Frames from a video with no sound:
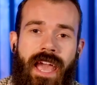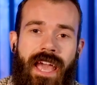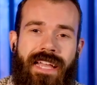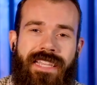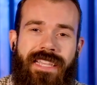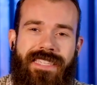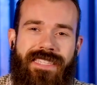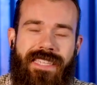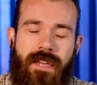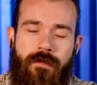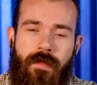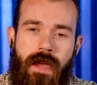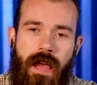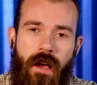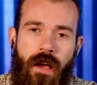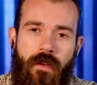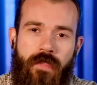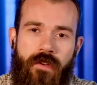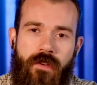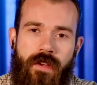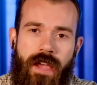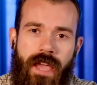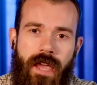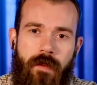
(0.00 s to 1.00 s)
and somehow
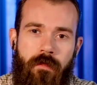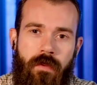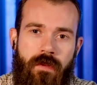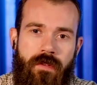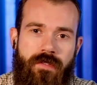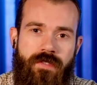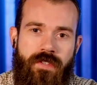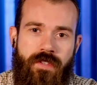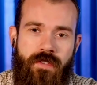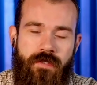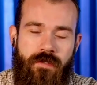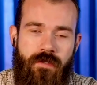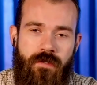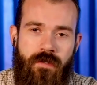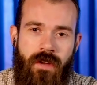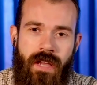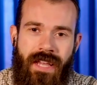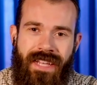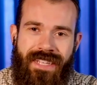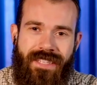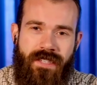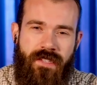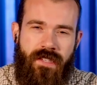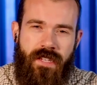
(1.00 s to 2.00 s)
they're able to
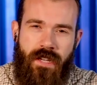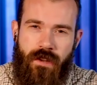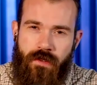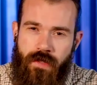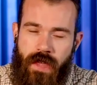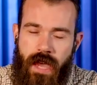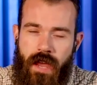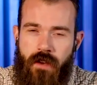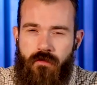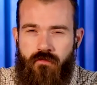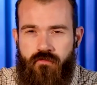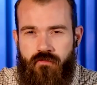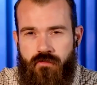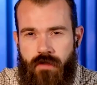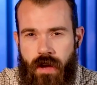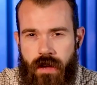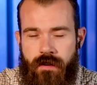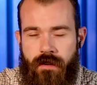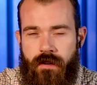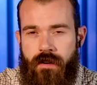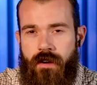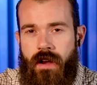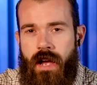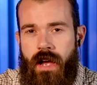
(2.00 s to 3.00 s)
steer that
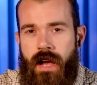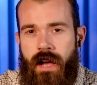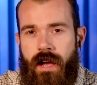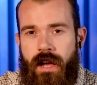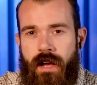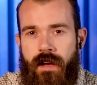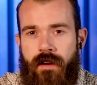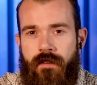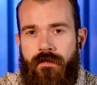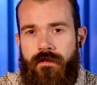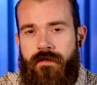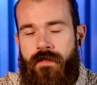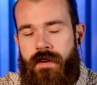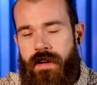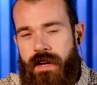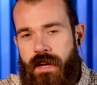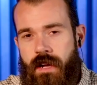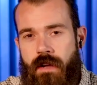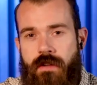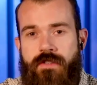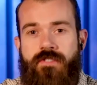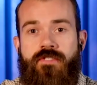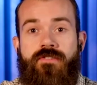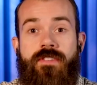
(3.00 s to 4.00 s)
rudder of
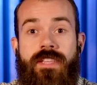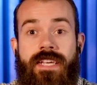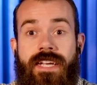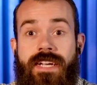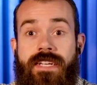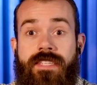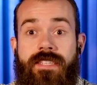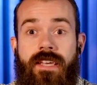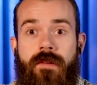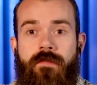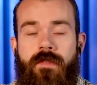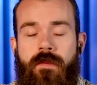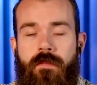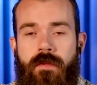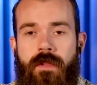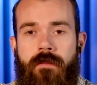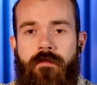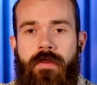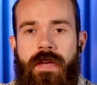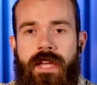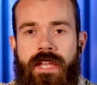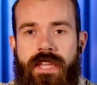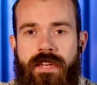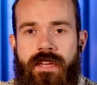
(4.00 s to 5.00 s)
culturally acceptable
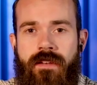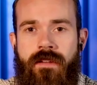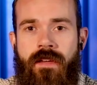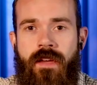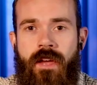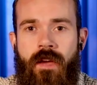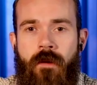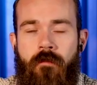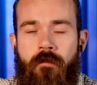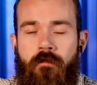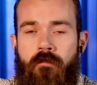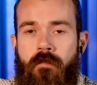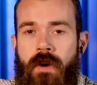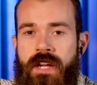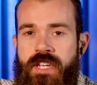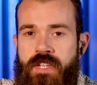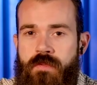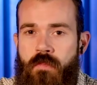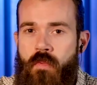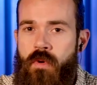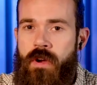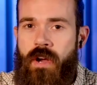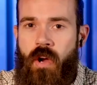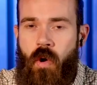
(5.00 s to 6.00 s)
opinion
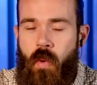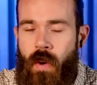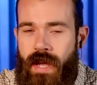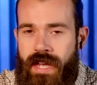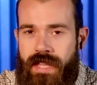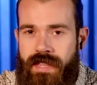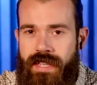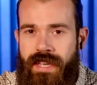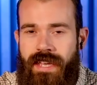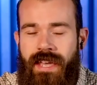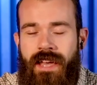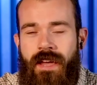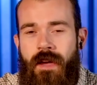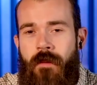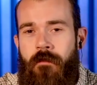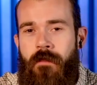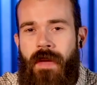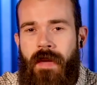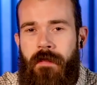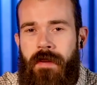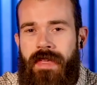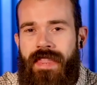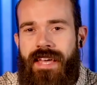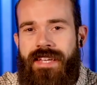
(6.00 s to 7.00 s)
much more quickly.
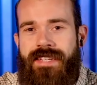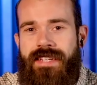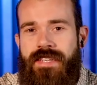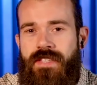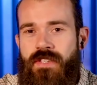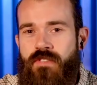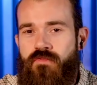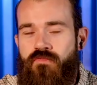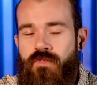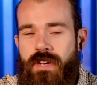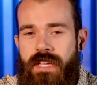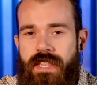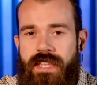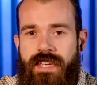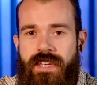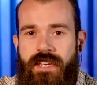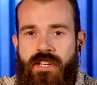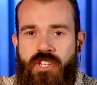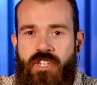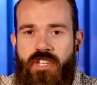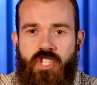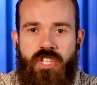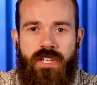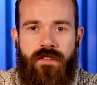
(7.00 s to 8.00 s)
Maybe that doesn't
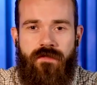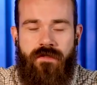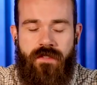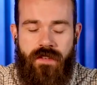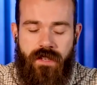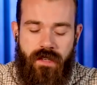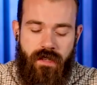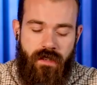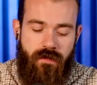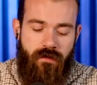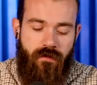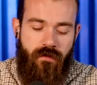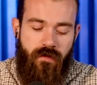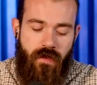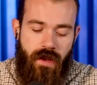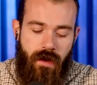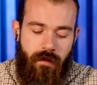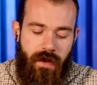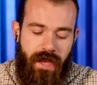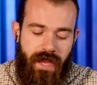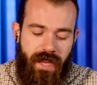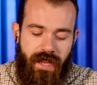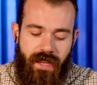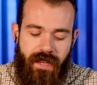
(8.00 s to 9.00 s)
really shift
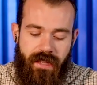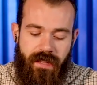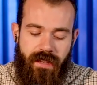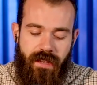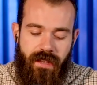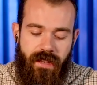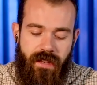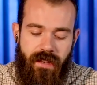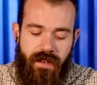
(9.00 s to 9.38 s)
from a